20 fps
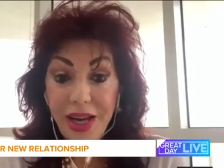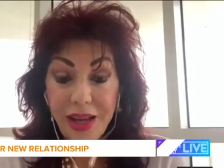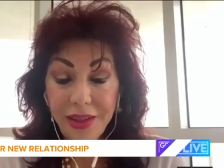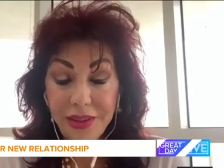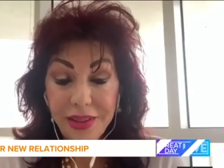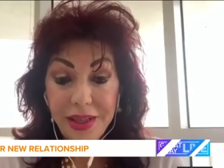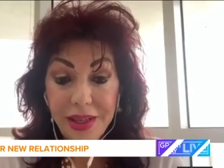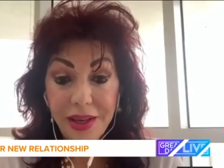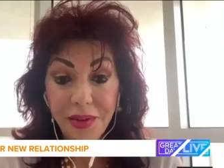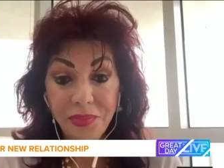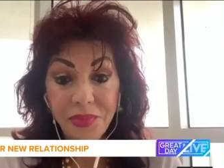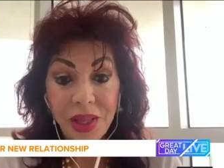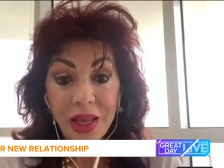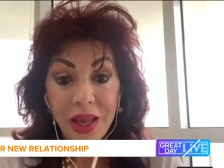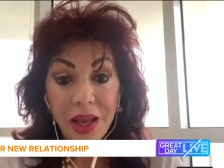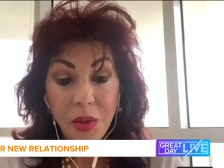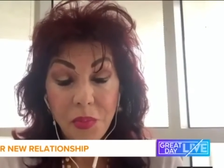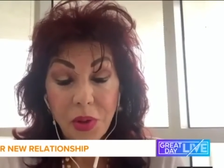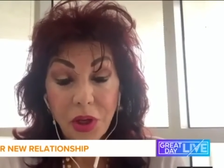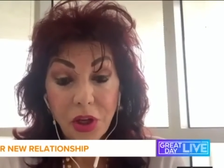idea,
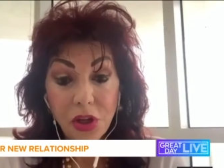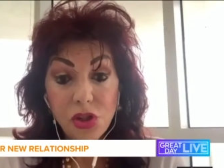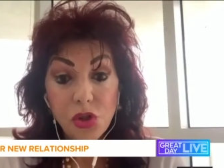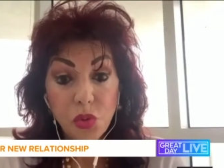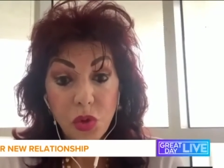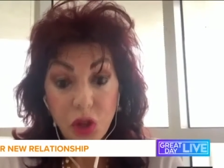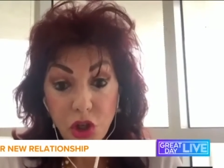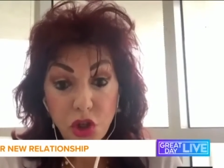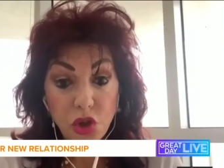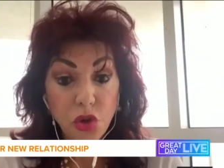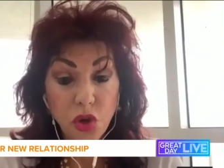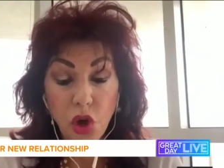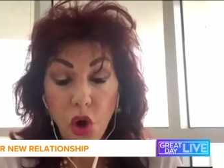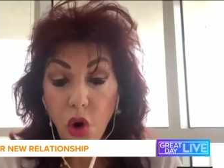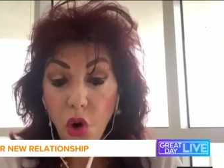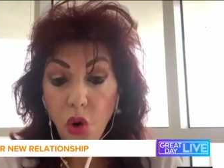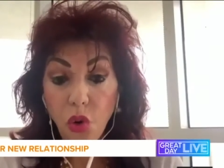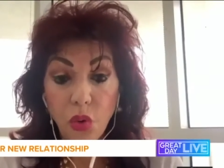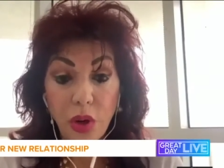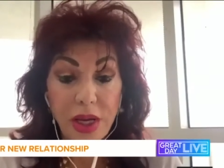because we should
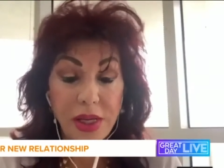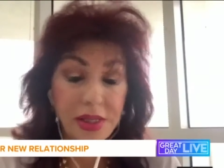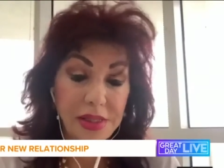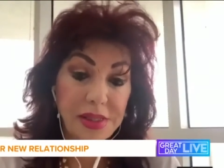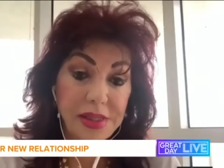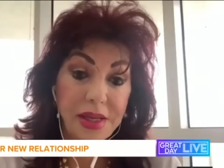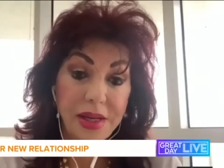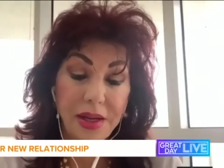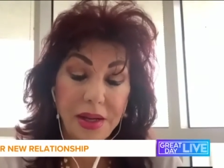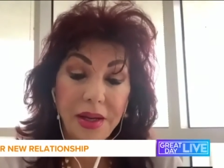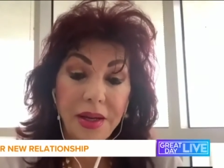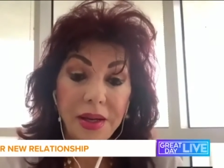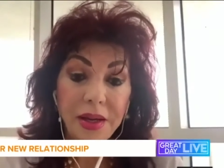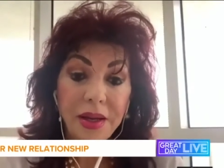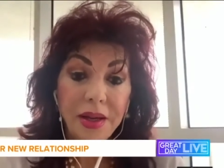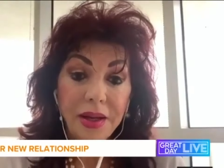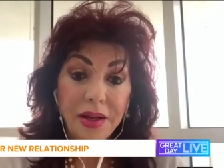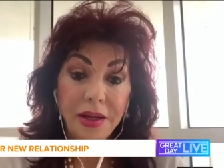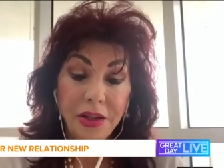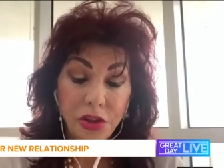always uh,
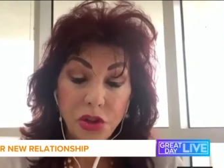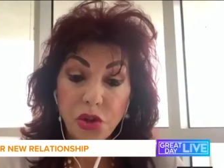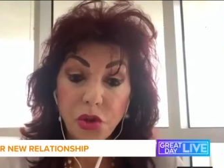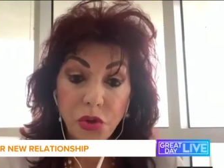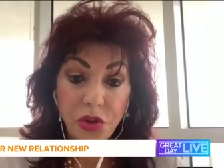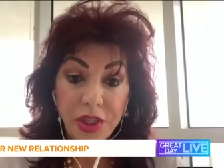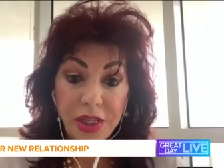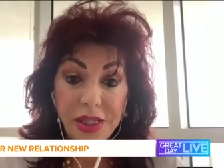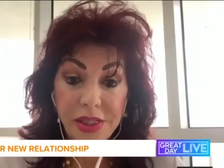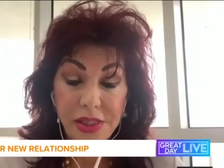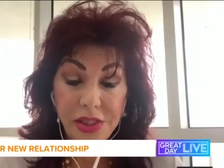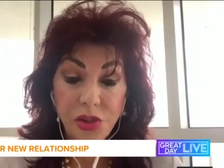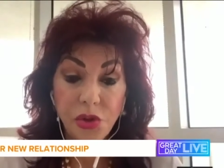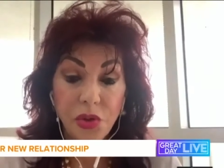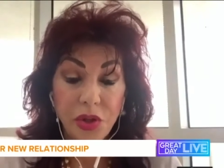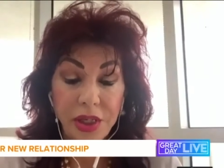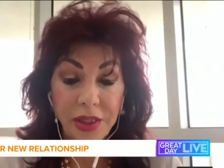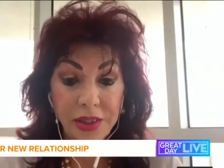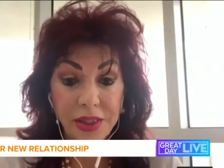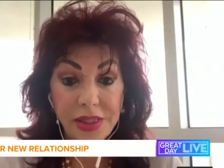uh, do this
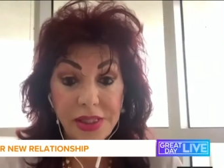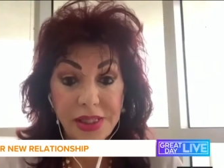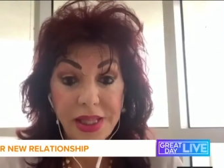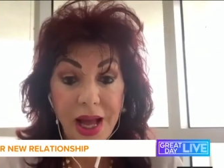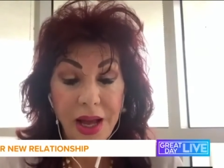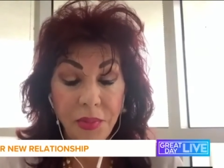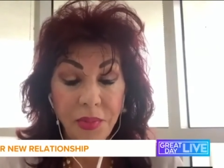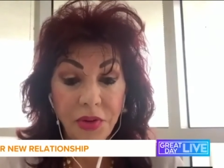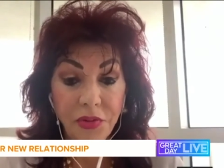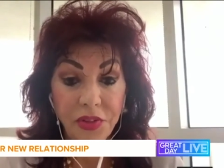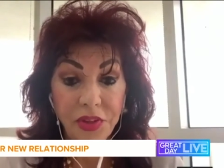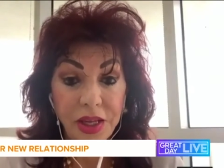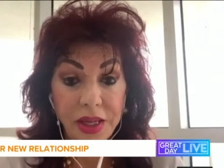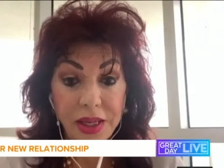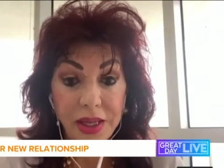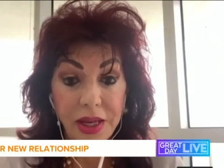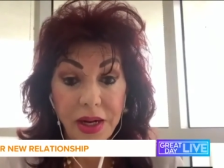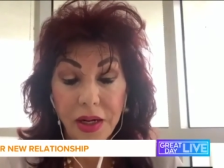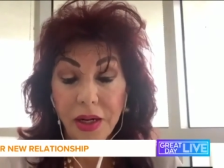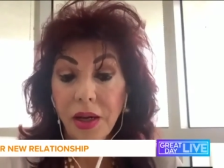during this time of the
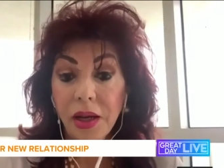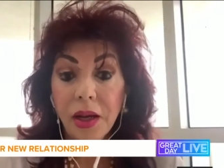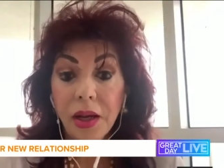year.